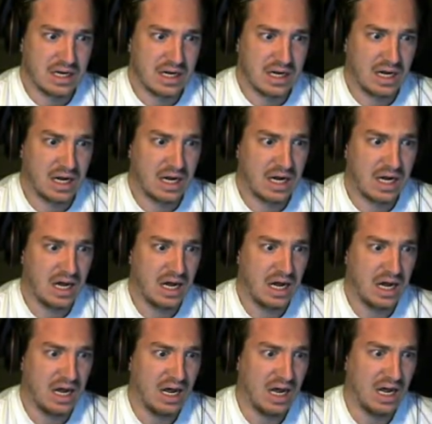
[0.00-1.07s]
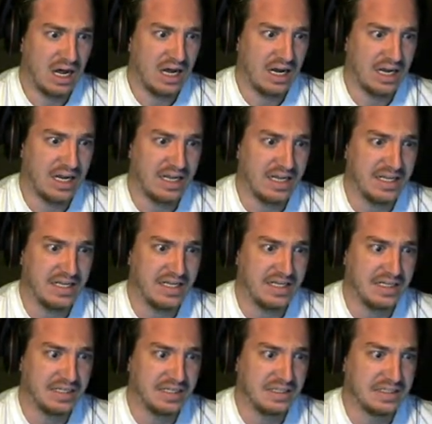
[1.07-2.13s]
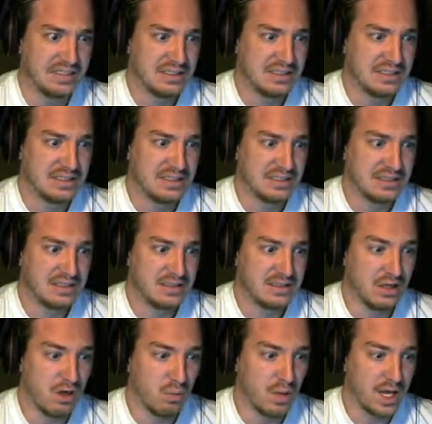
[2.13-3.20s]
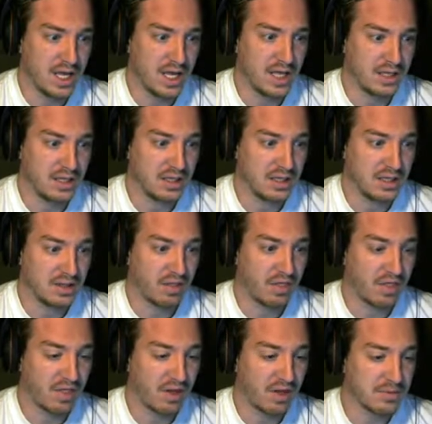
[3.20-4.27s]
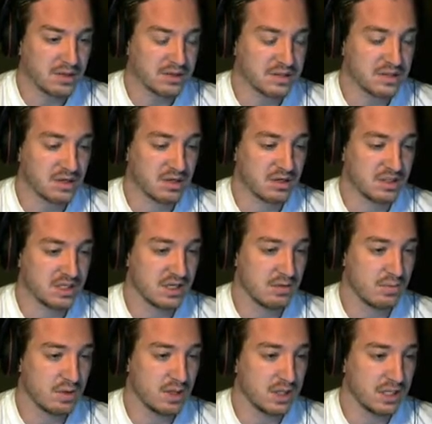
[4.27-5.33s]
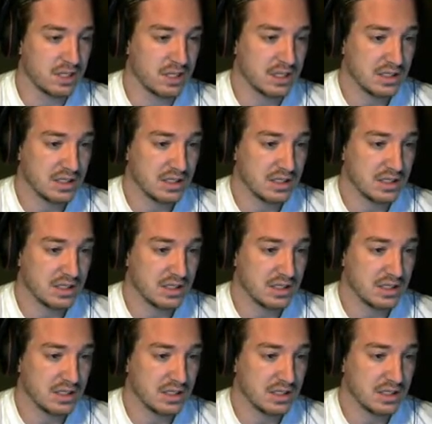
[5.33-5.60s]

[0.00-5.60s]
Hi... No way! That monster, did it really?